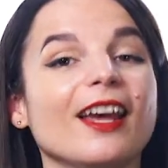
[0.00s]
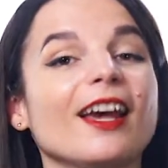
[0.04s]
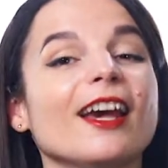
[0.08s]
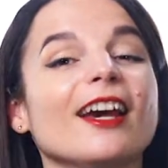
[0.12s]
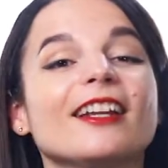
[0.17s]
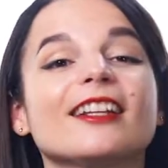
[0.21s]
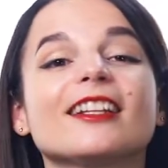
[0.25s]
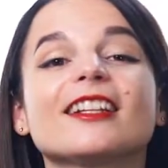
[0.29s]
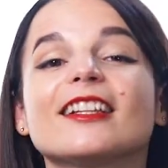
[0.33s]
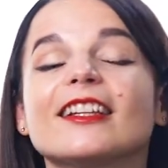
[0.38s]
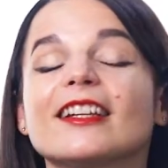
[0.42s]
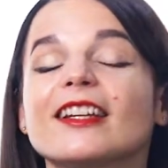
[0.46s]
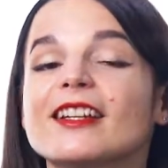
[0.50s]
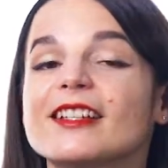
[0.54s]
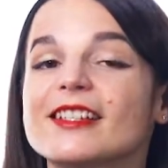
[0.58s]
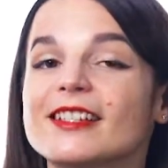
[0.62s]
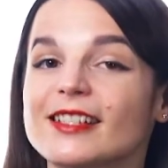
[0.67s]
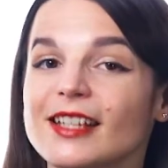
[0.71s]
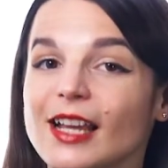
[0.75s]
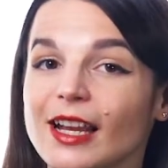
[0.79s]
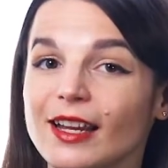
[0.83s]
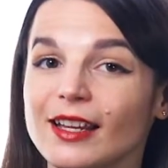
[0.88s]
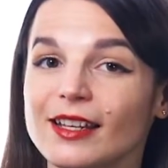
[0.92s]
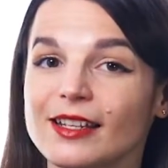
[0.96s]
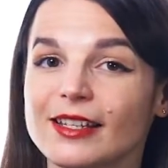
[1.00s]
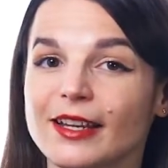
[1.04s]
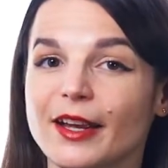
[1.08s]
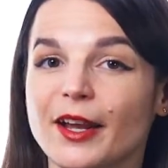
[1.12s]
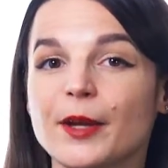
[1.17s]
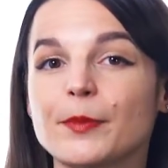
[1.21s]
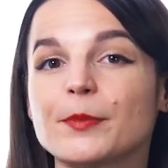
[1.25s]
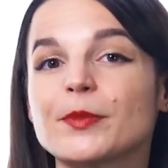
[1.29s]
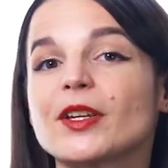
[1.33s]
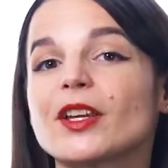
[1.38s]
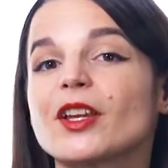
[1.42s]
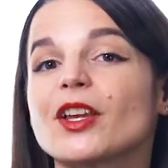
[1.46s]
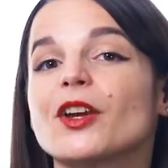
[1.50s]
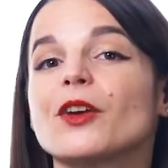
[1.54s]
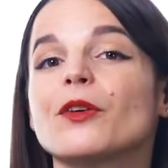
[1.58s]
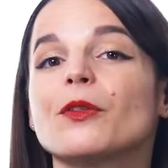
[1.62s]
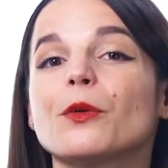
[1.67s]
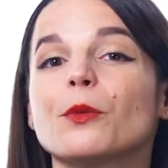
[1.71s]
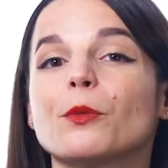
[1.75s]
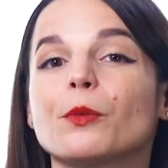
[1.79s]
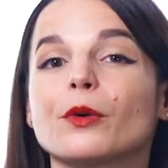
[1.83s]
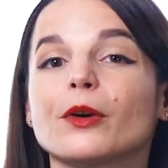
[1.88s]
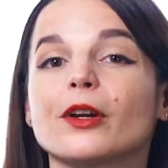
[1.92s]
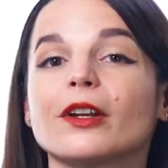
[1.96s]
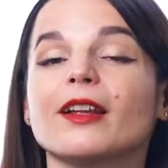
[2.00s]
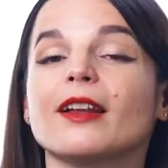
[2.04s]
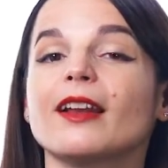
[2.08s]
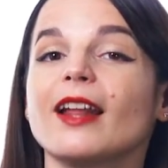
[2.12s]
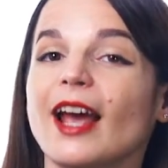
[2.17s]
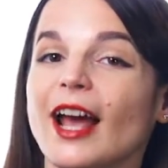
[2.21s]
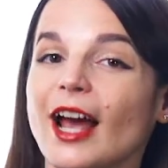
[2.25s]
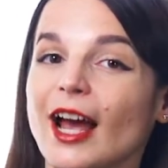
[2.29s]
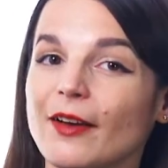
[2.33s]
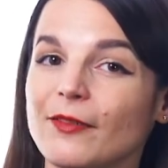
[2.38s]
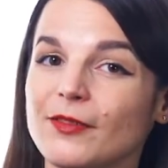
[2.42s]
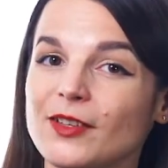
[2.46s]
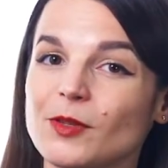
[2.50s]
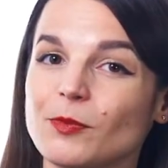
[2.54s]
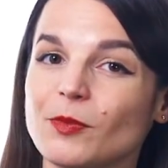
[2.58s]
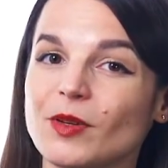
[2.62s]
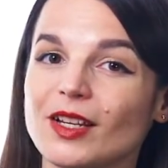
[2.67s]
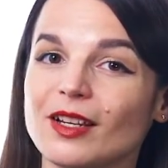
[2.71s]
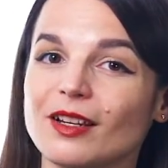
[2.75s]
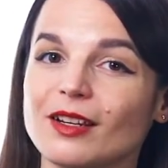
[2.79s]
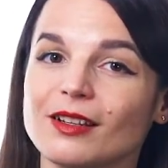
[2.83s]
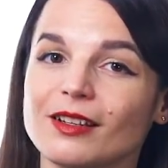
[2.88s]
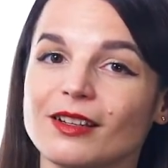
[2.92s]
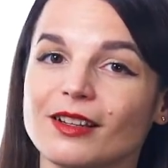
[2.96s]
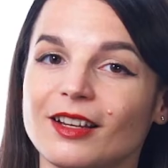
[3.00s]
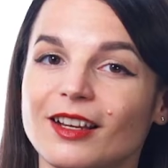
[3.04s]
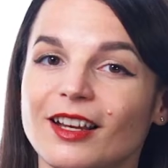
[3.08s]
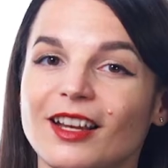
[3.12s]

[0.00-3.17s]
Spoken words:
and click a second time to hear the word at half speed,